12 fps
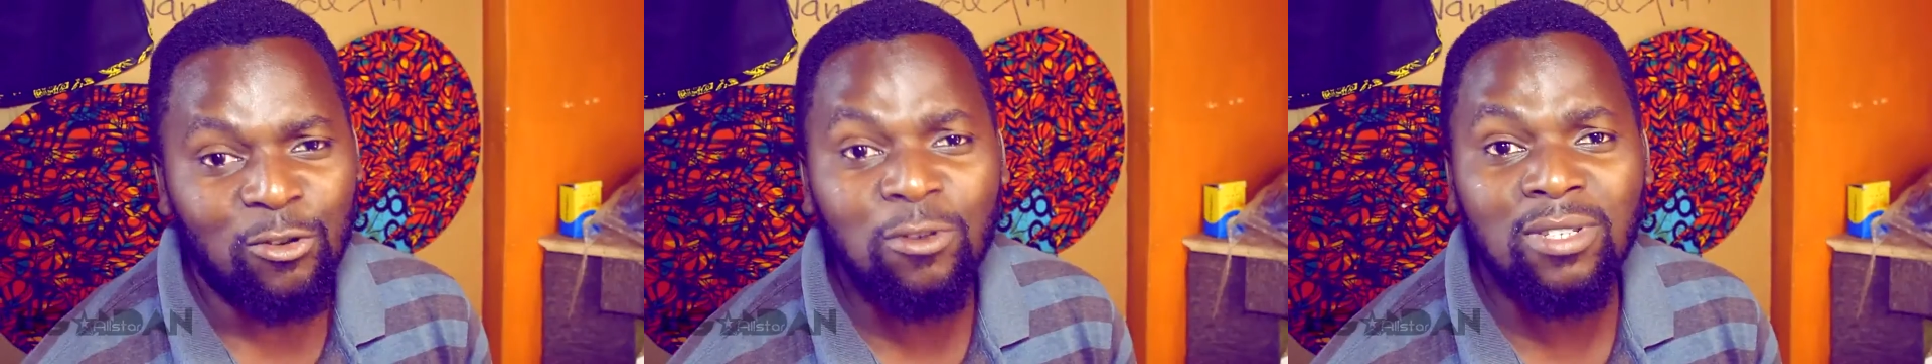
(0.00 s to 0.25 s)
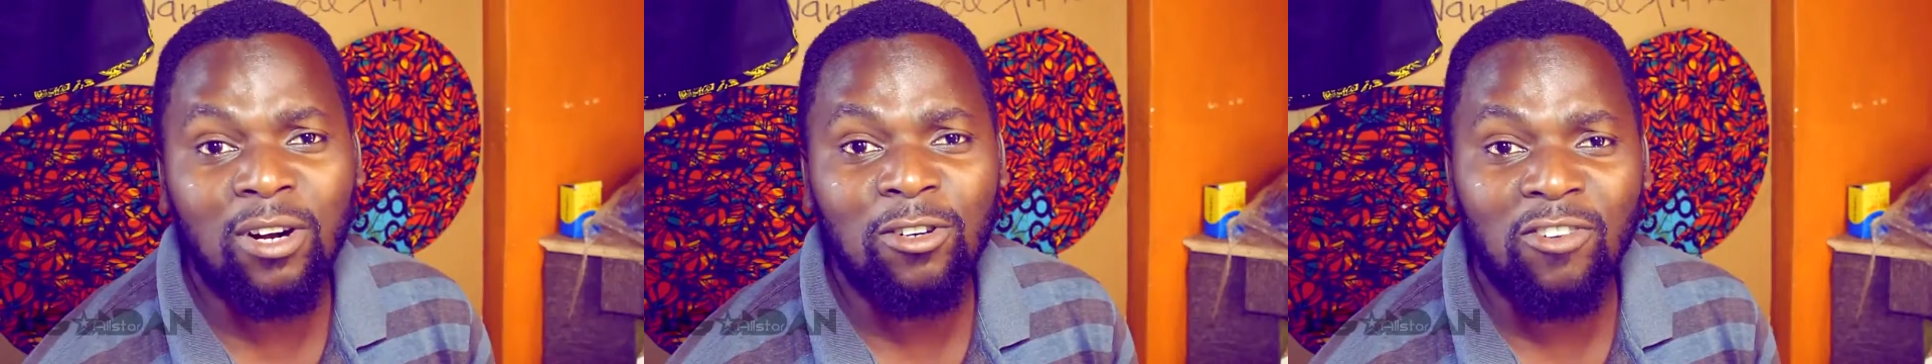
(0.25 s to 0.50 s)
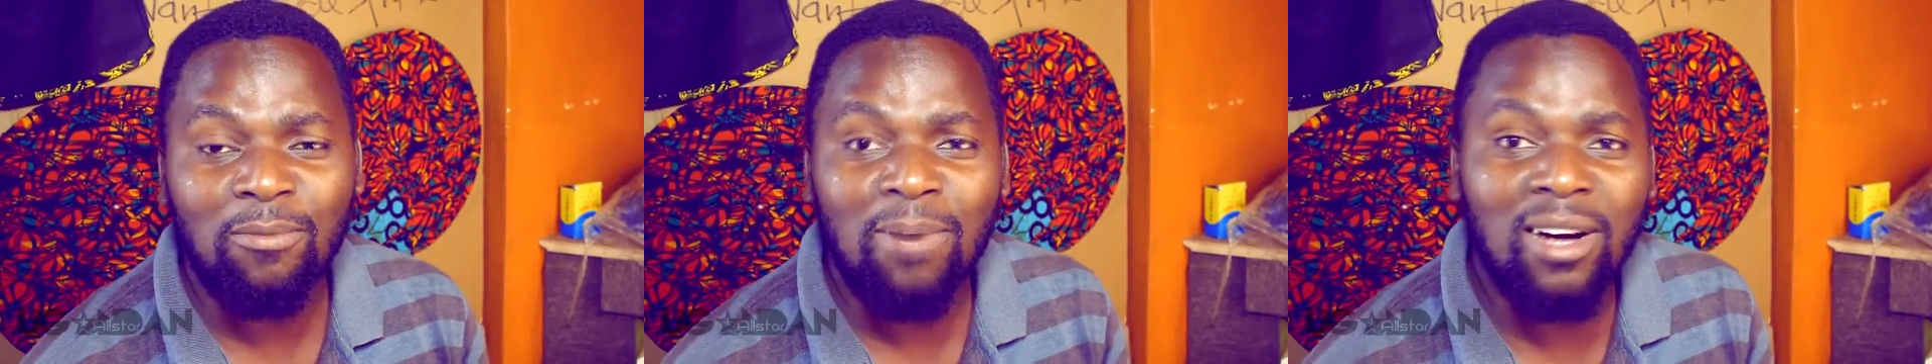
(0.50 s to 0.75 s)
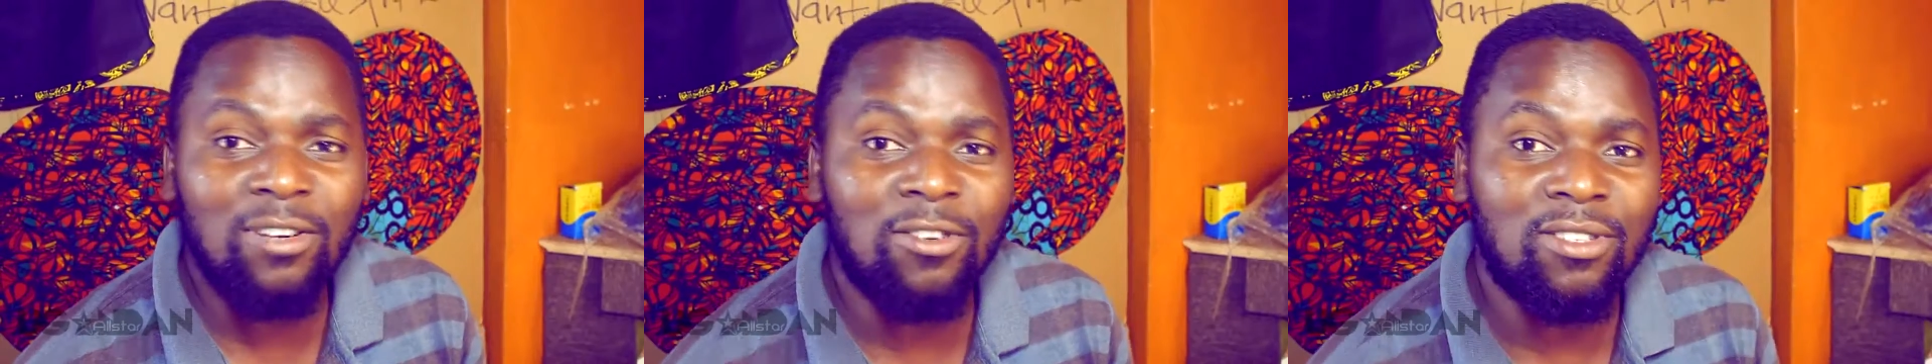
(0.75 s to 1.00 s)
you use a lot of
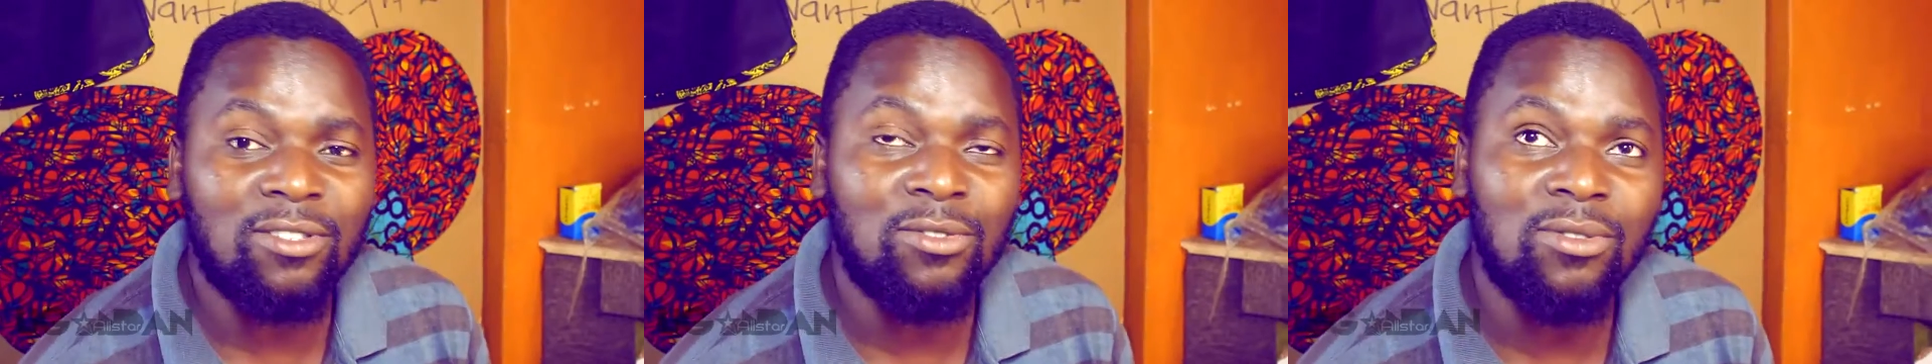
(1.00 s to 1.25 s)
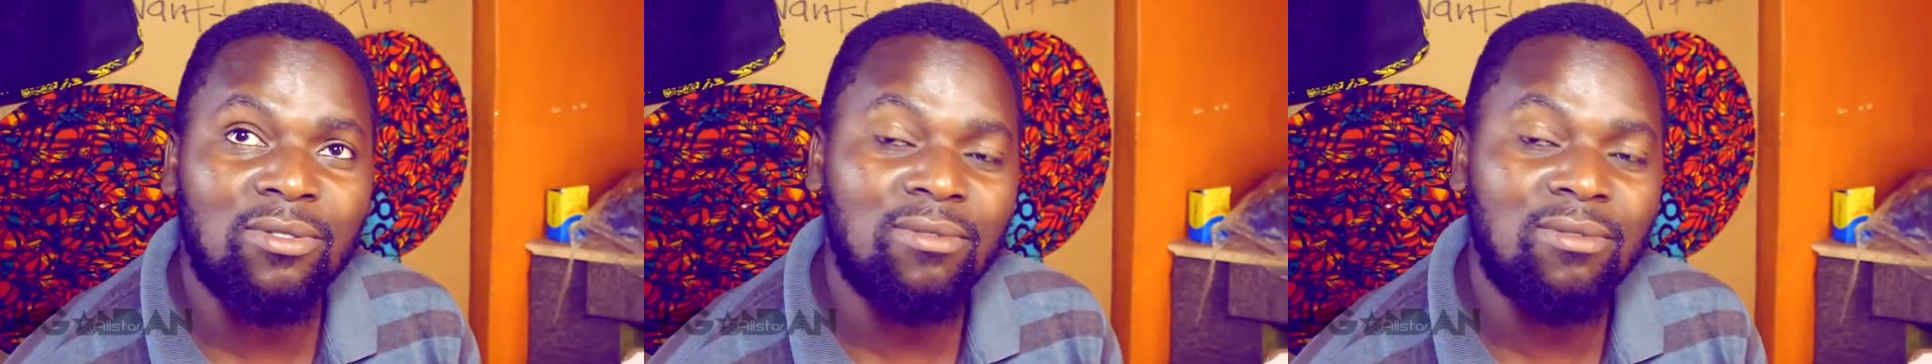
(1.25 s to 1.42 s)
bandos